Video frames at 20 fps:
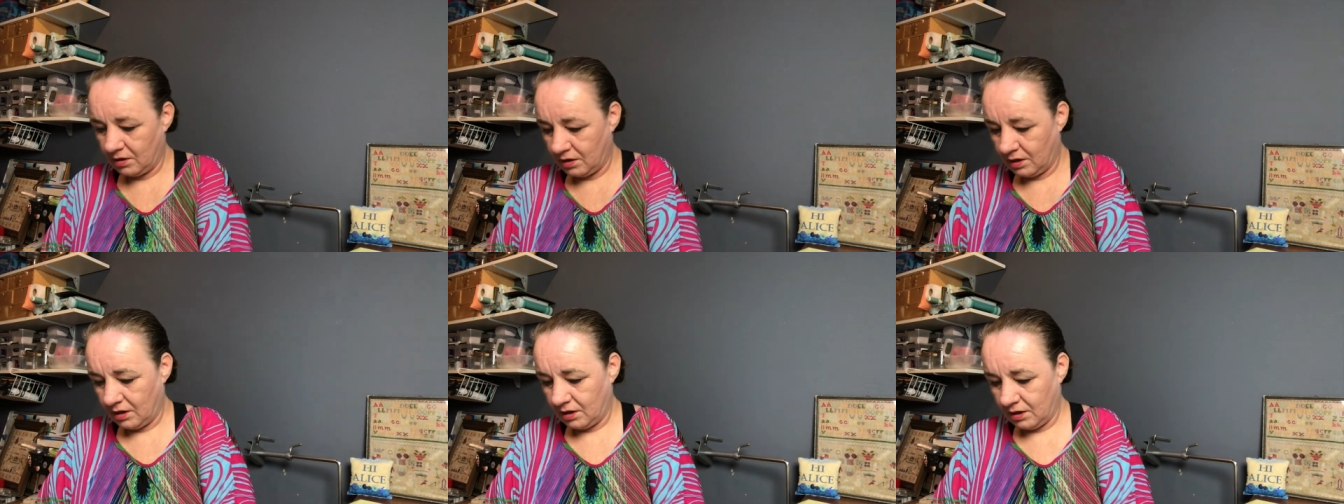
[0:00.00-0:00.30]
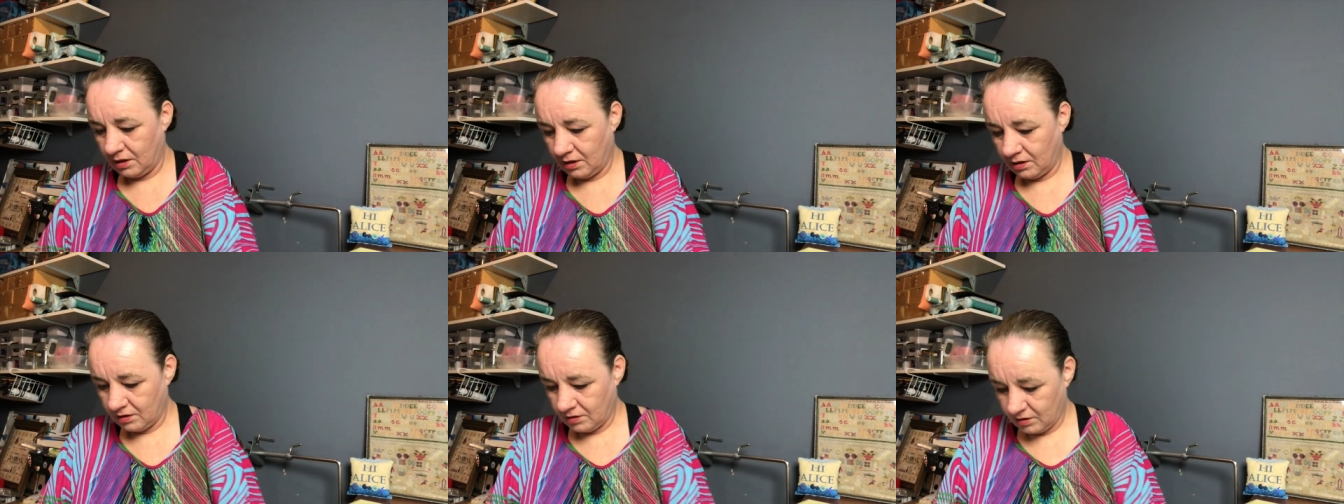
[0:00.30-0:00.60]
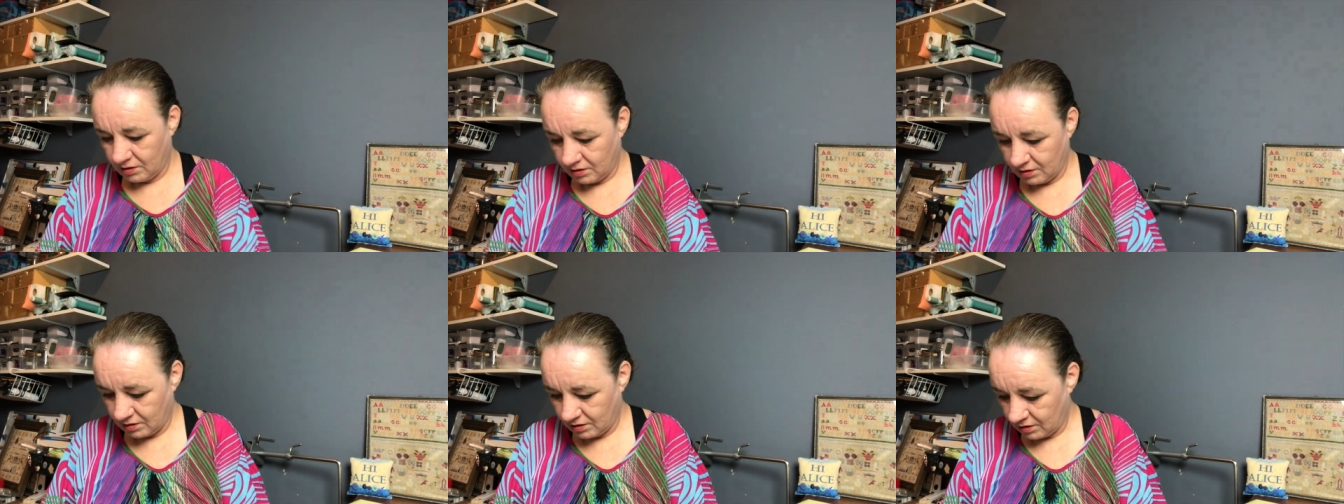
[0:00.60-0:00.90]
And
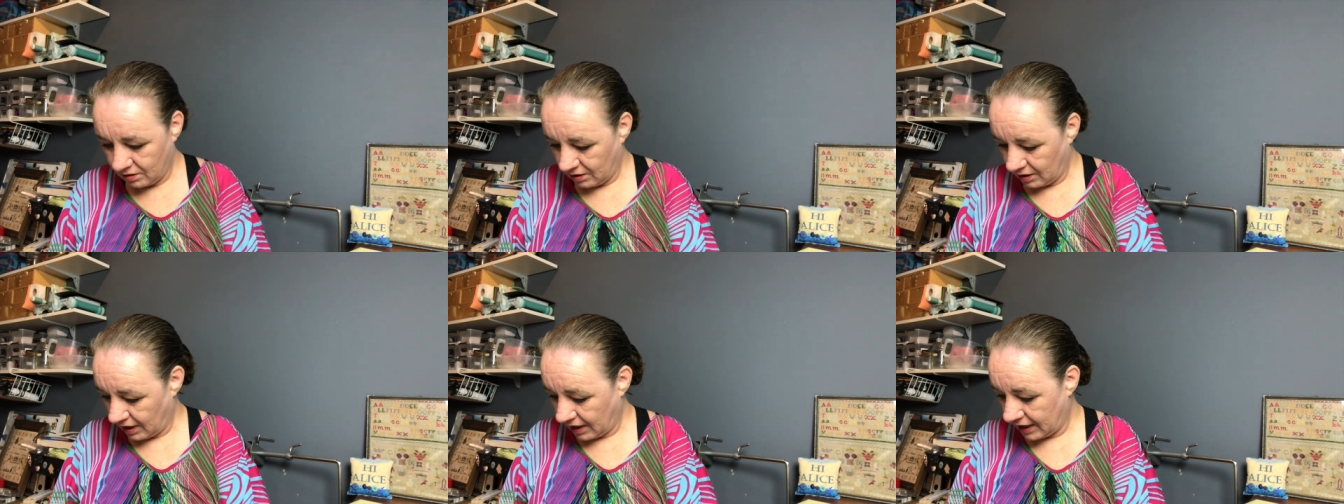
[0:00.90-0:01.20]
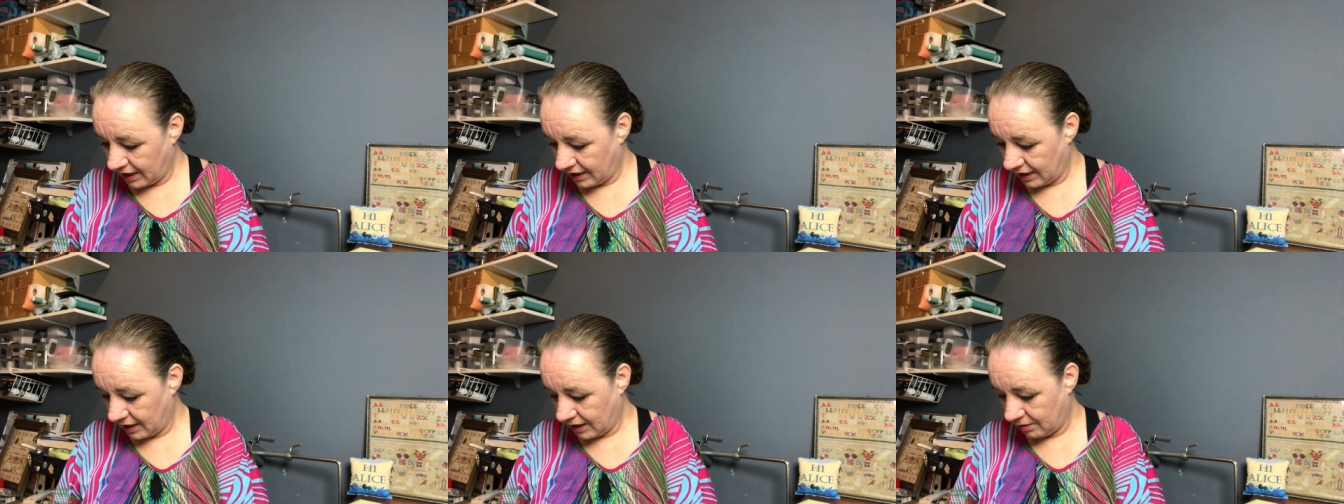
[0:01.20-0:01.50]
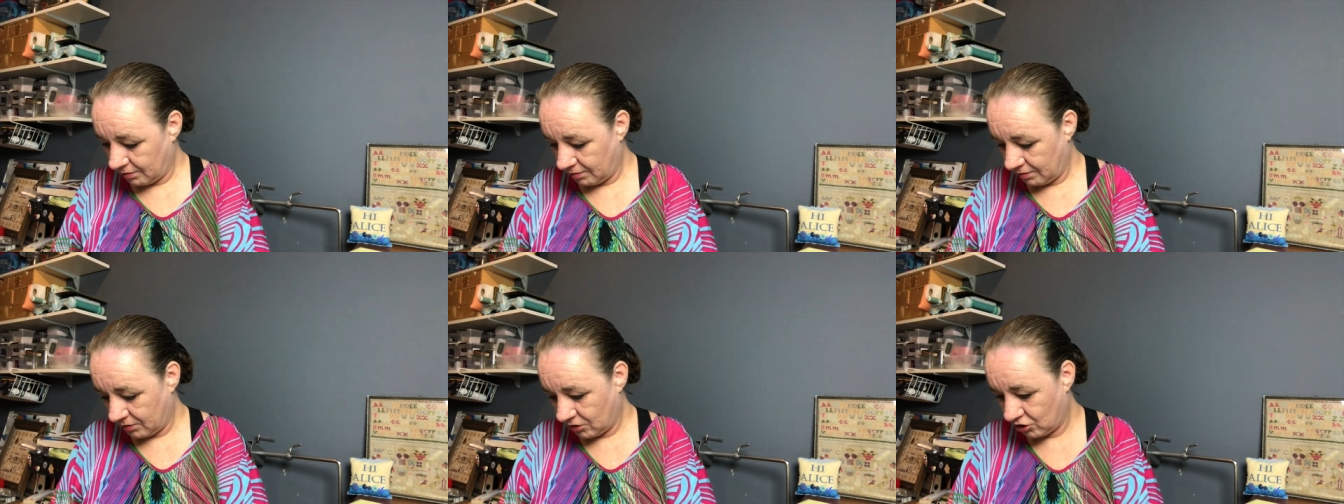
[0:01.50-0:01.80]
I
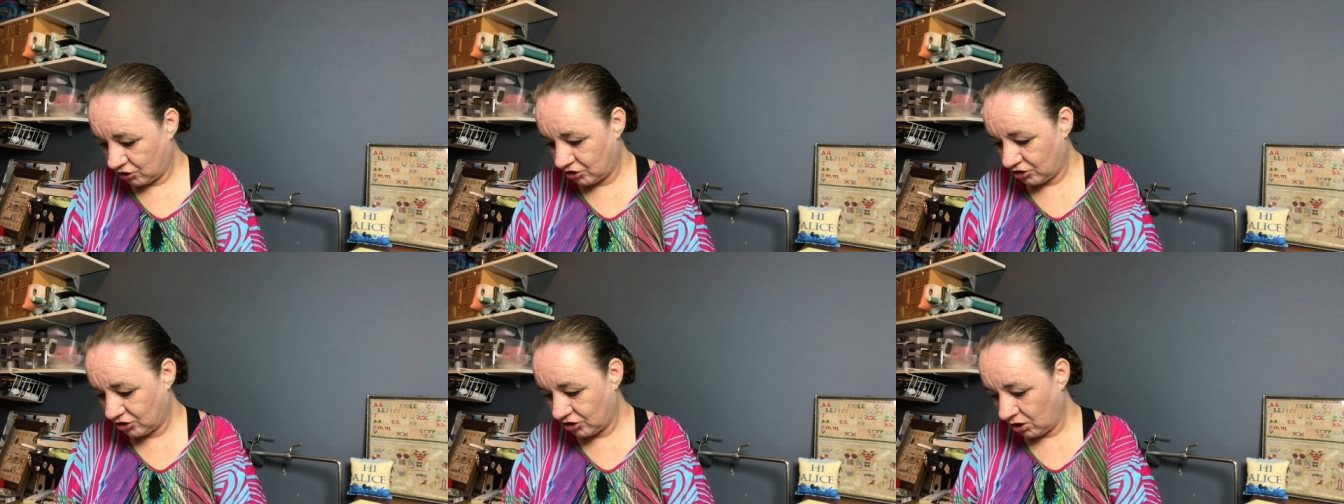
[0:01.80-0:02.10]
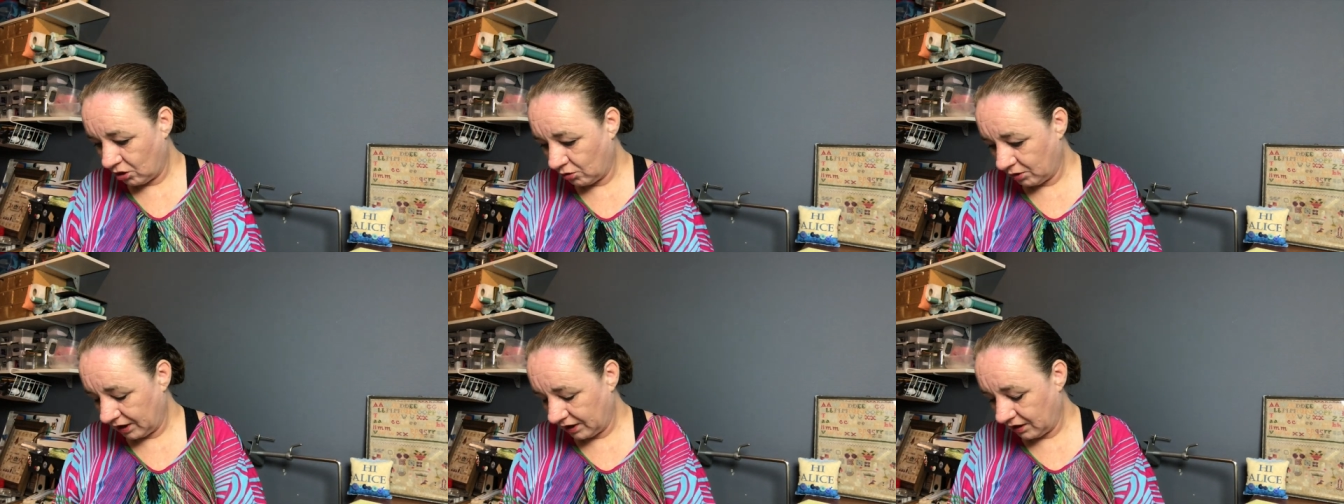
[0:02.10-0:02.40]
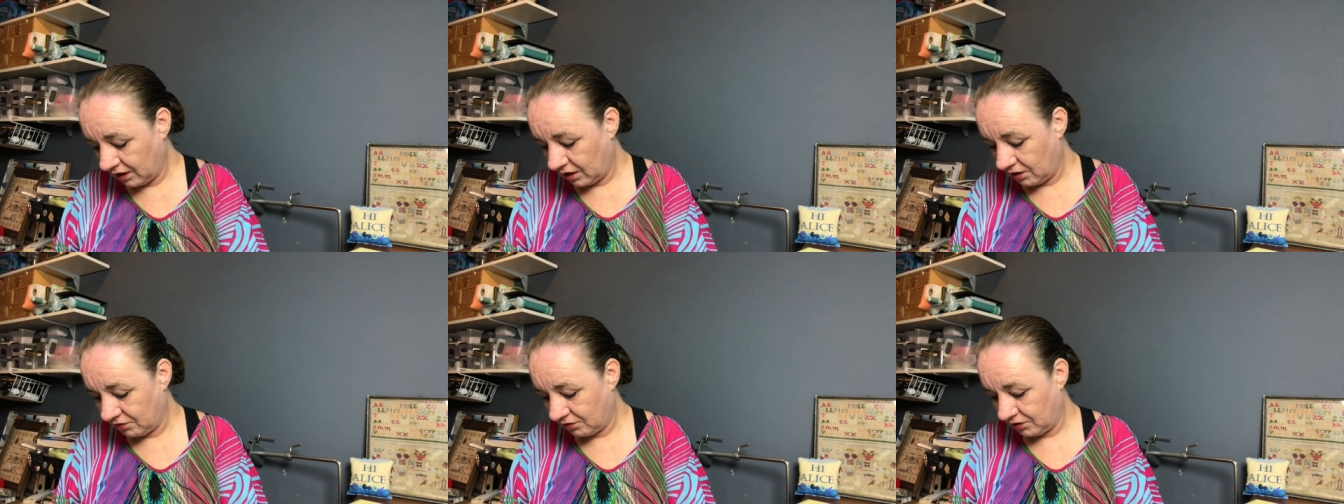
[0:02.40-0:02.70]
am so in
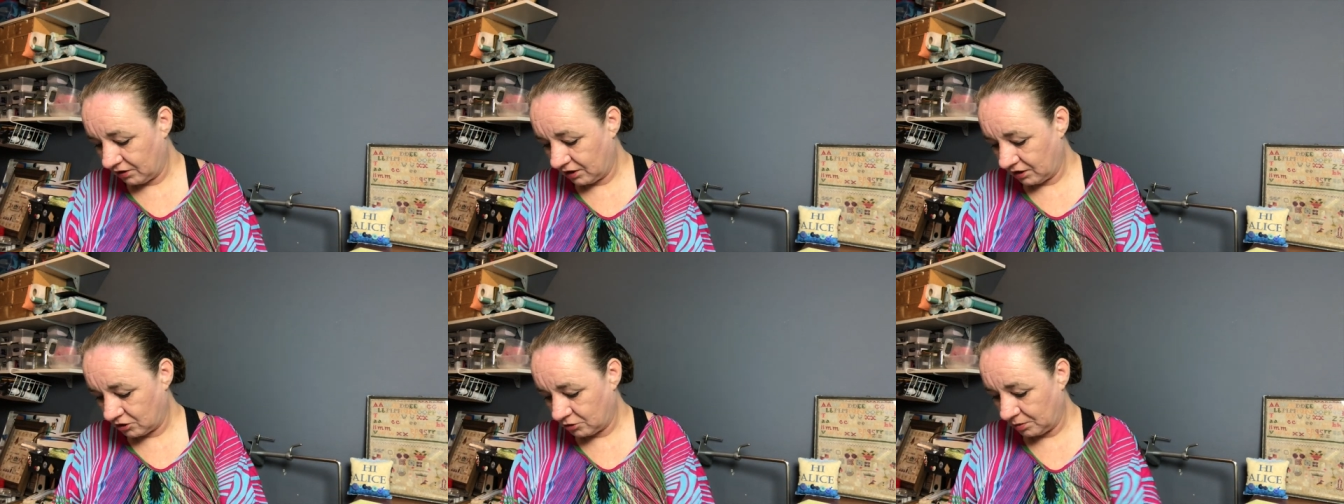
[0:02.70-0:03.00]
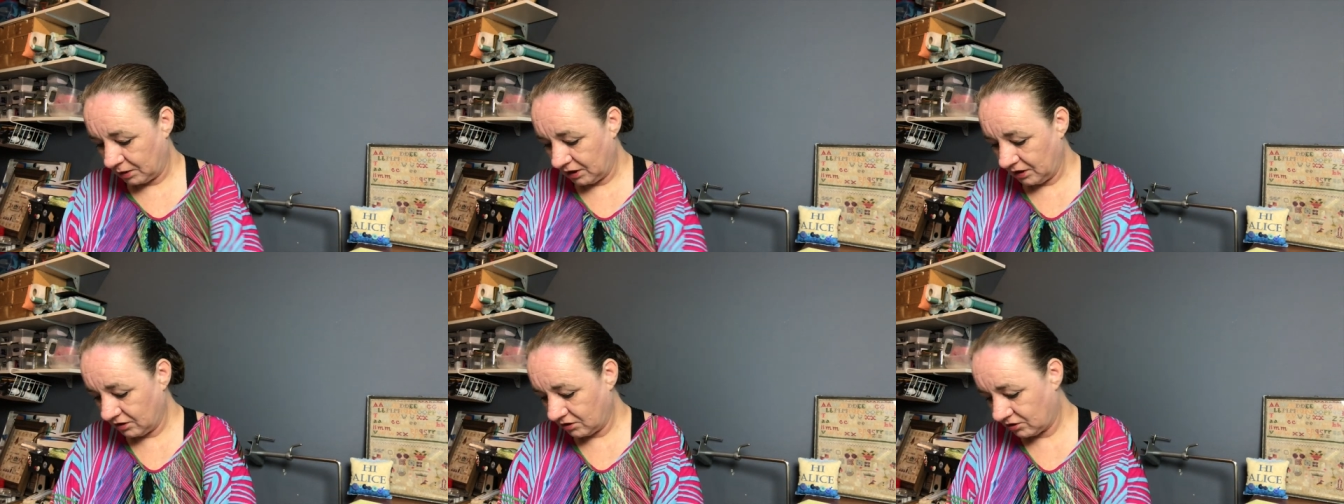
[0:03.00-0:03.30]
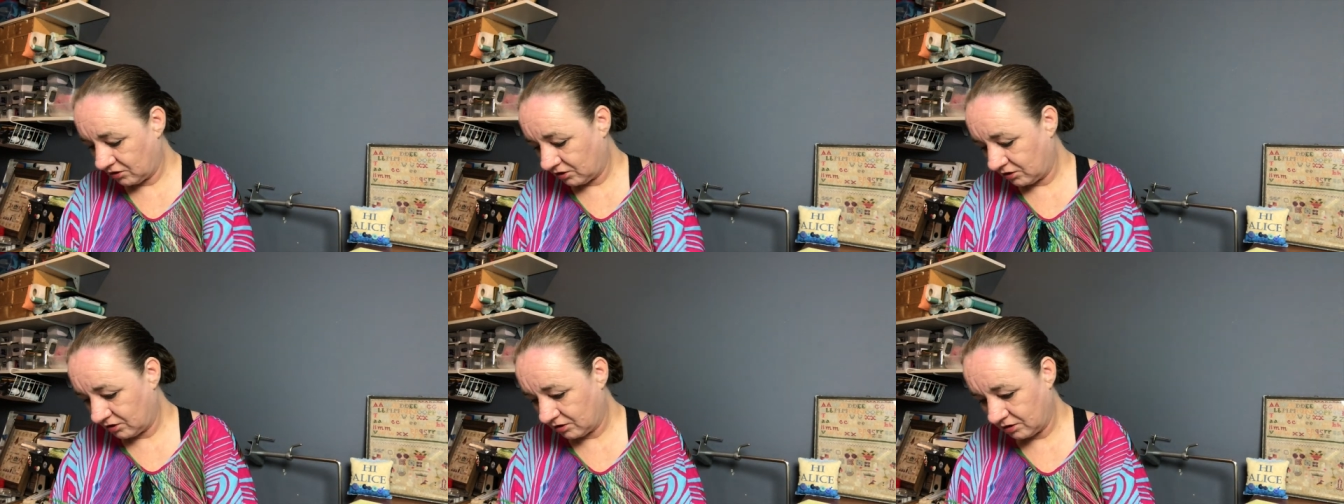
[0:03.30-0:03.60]
love with this
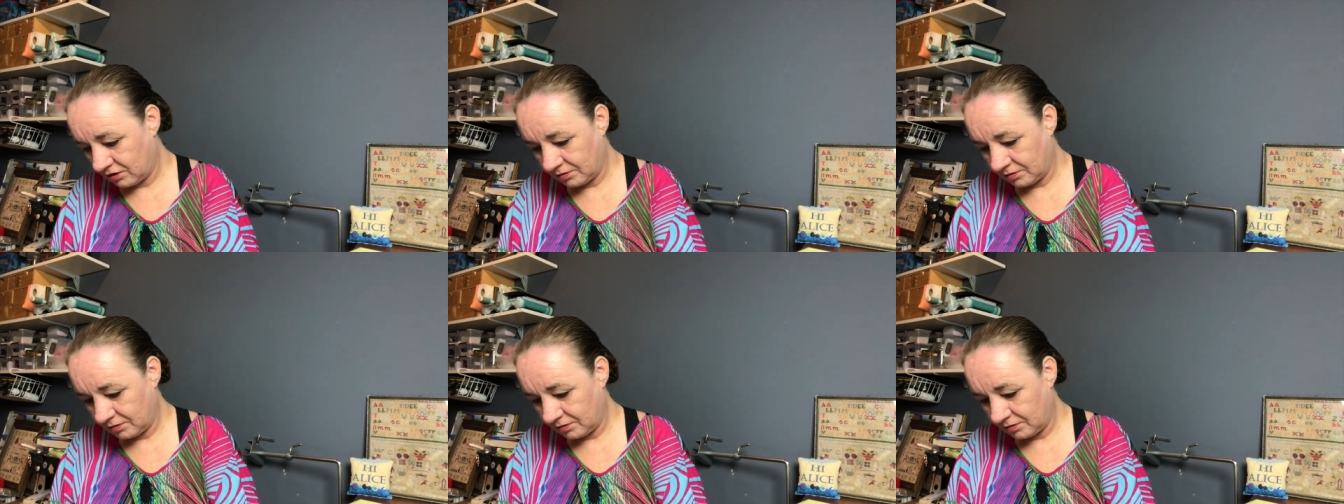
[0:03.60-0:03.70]
piece.